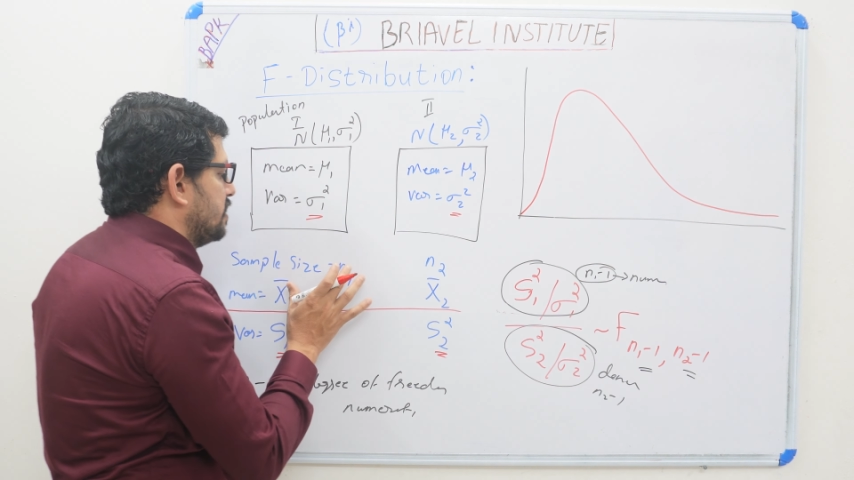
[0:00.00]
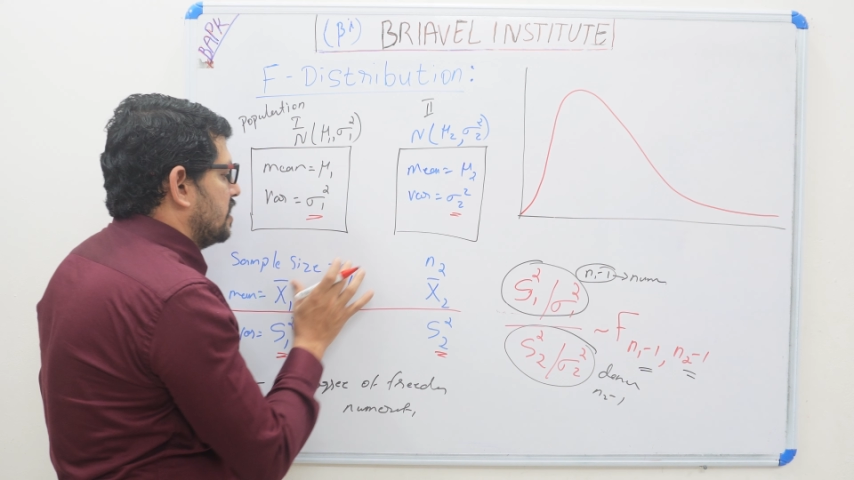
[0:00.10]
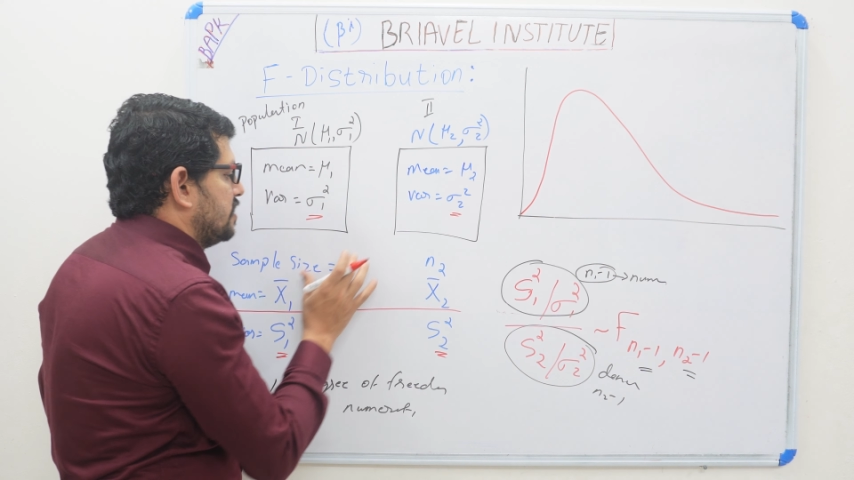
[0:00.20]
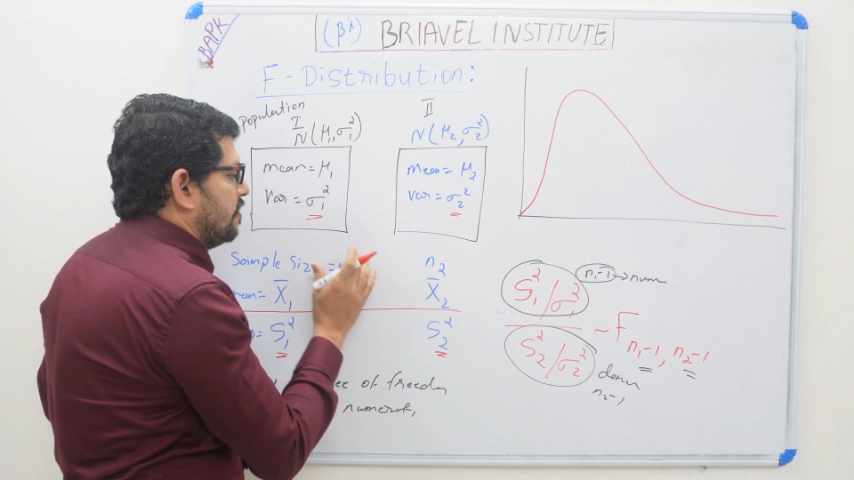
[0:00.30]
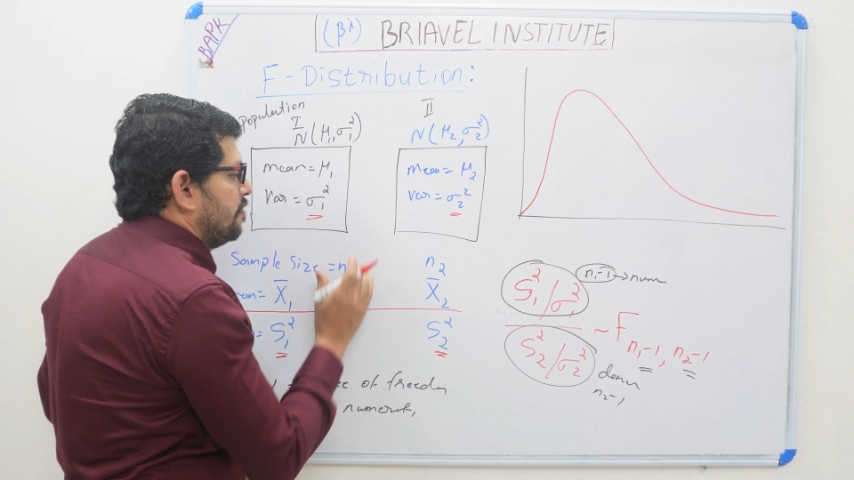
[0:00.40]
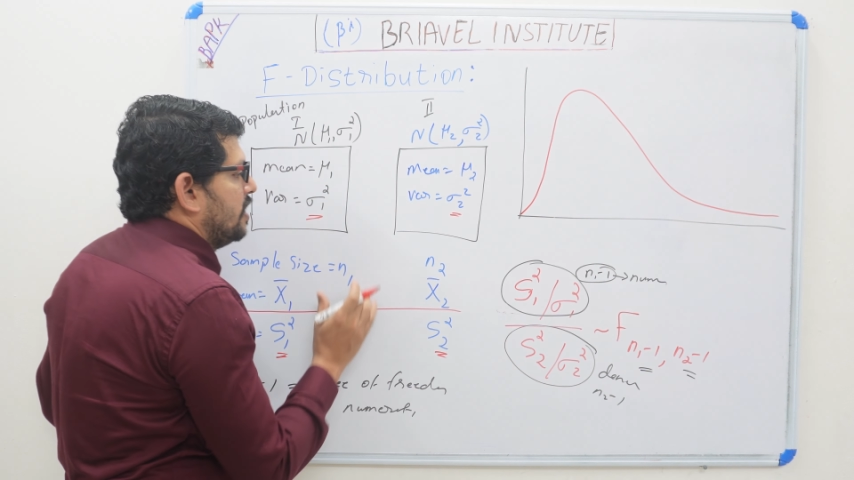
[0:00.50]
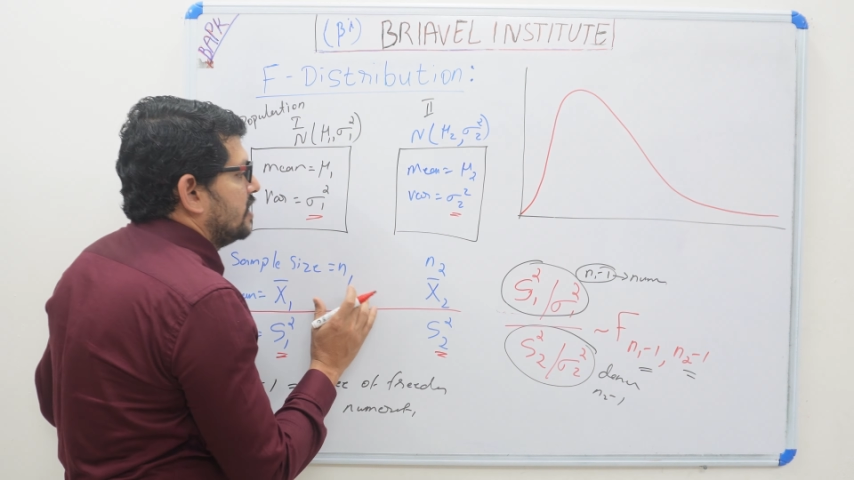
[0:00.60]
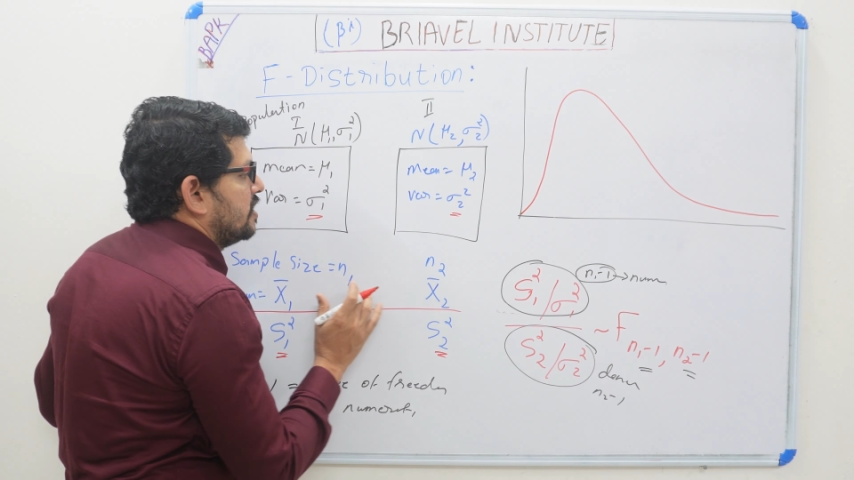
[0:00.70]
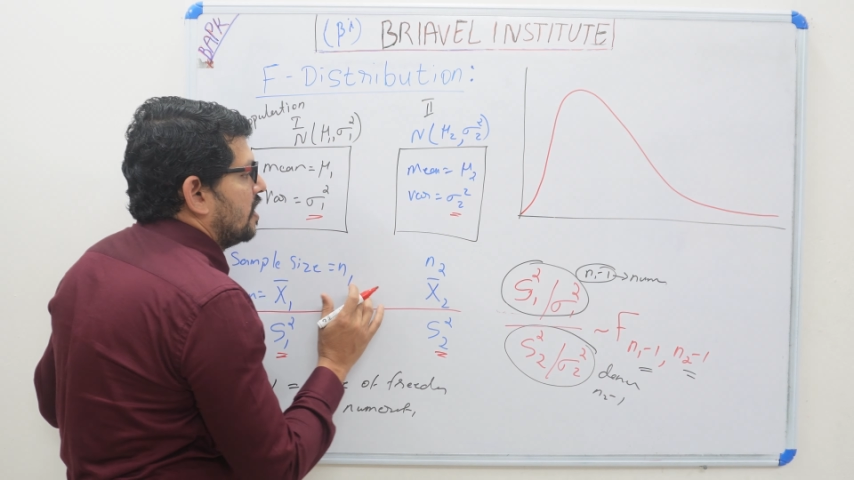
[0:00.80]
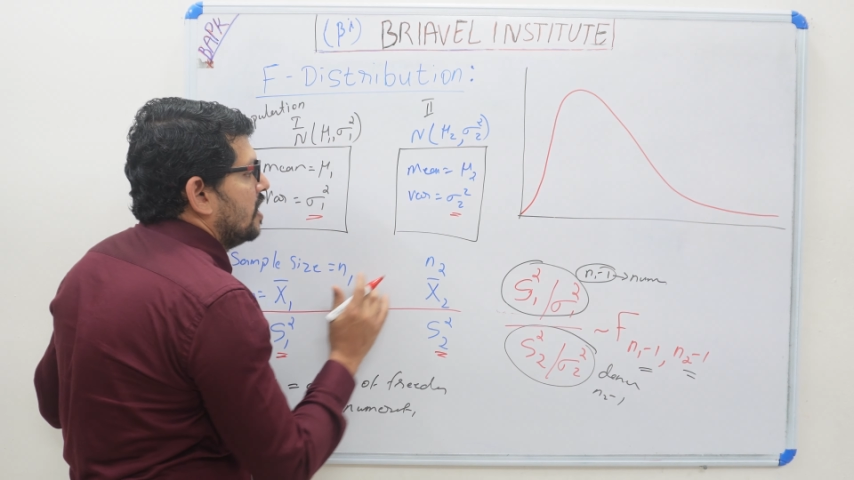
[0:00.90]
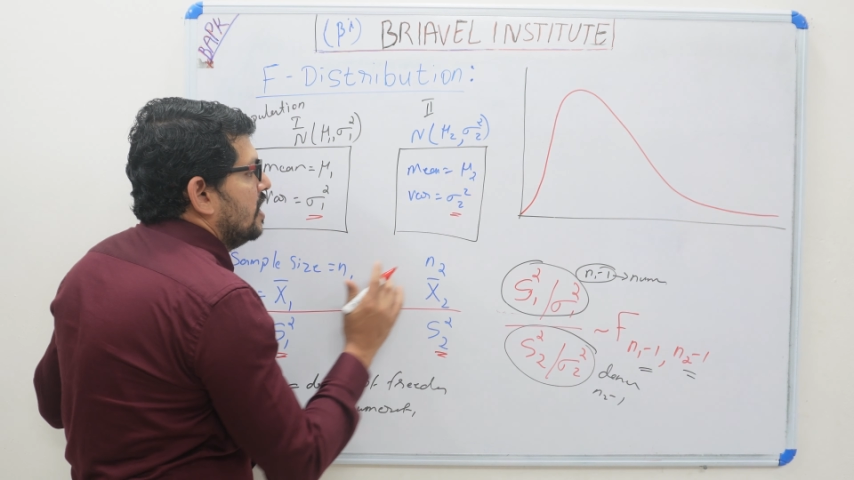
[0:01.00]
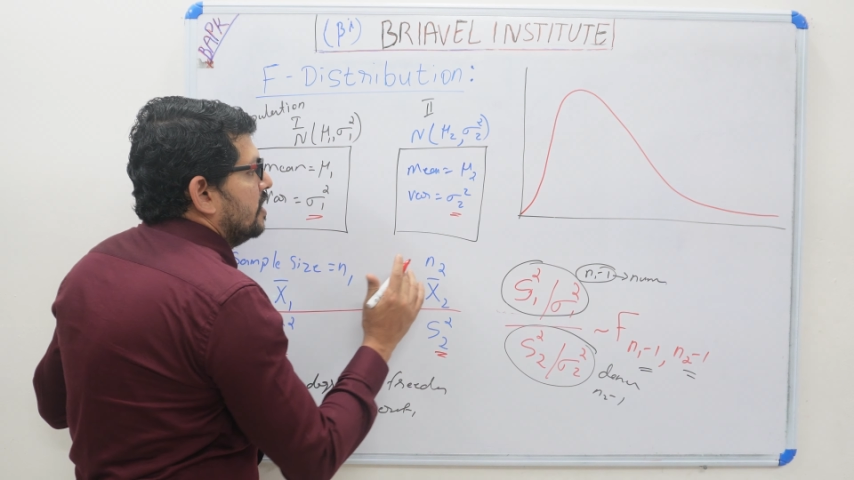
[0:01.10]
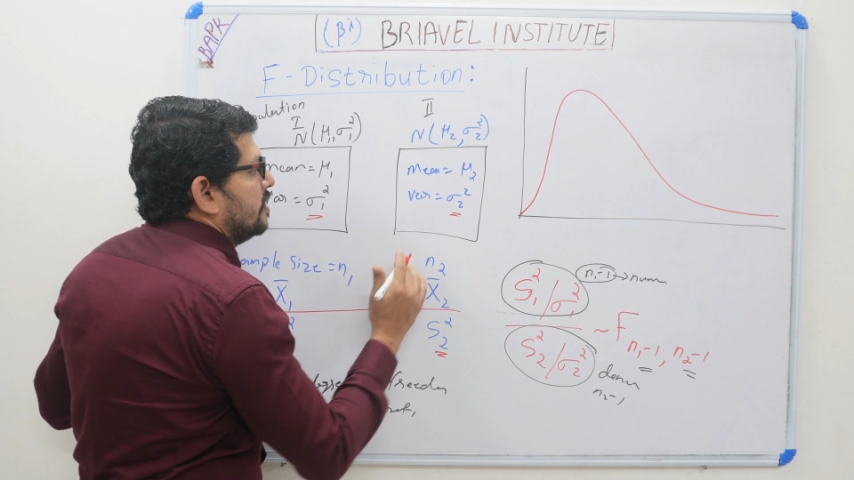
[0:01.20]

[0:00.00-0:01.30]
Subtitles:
size will be lesser,